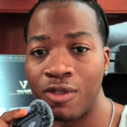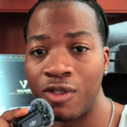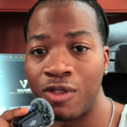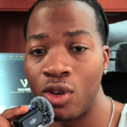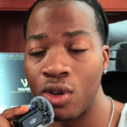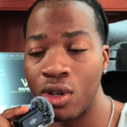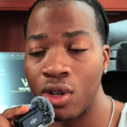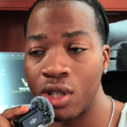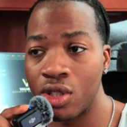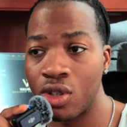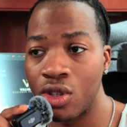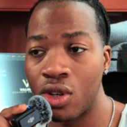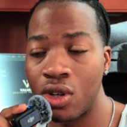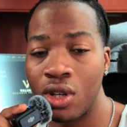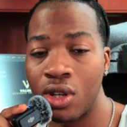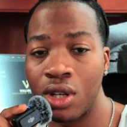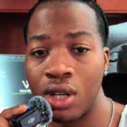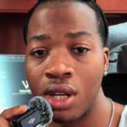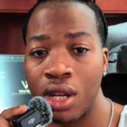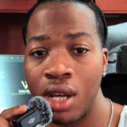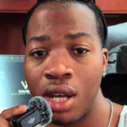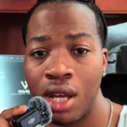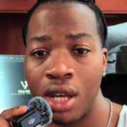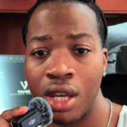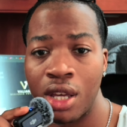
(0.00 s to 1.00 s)
Focus
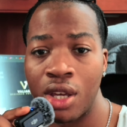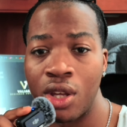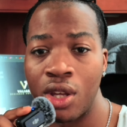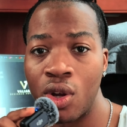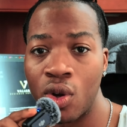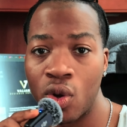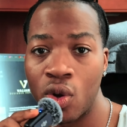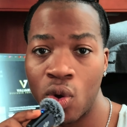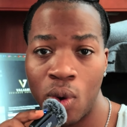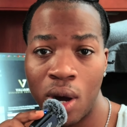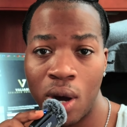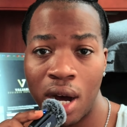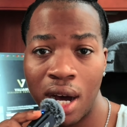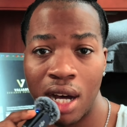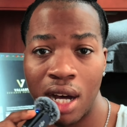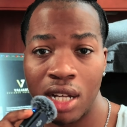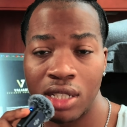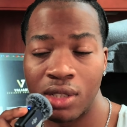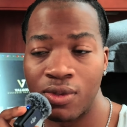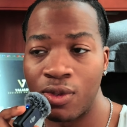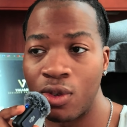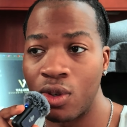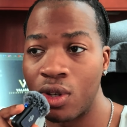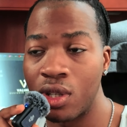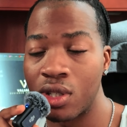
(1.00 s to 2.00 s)
on you know
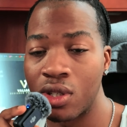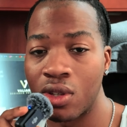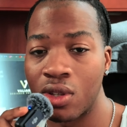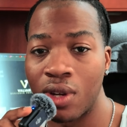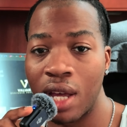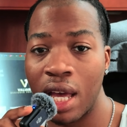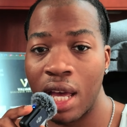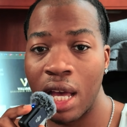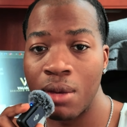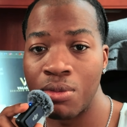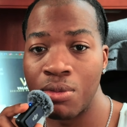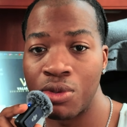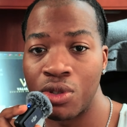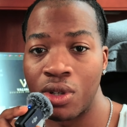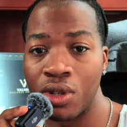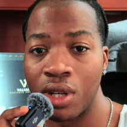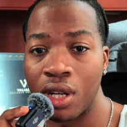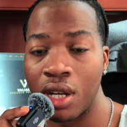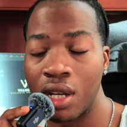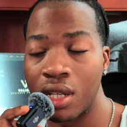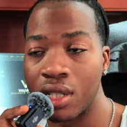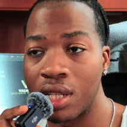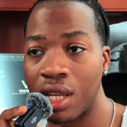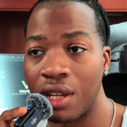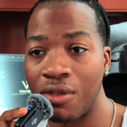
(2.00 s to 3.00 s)
quads. Focus on
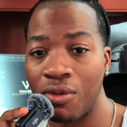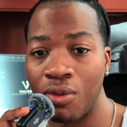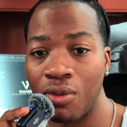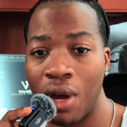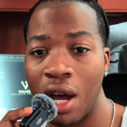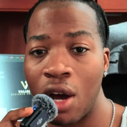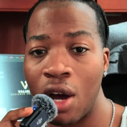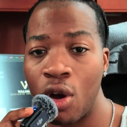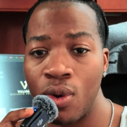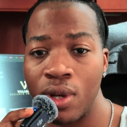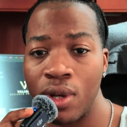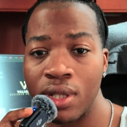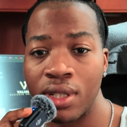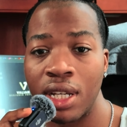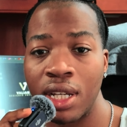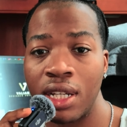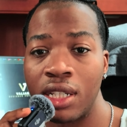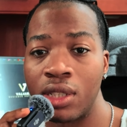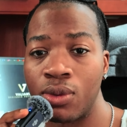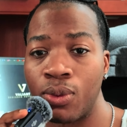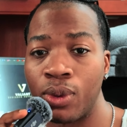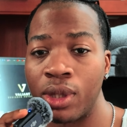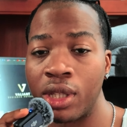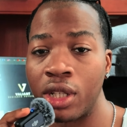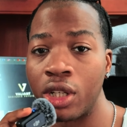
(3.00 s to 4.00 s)
hamstrings. And I always say
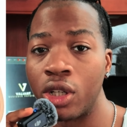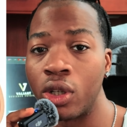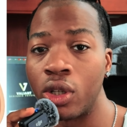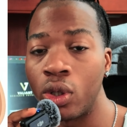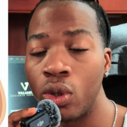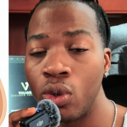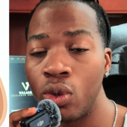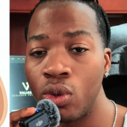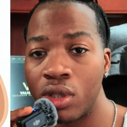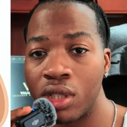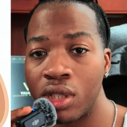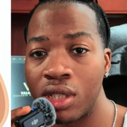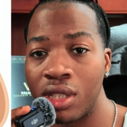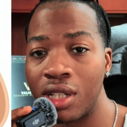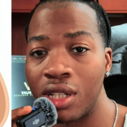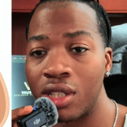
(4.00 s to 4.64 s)
this with the glutes.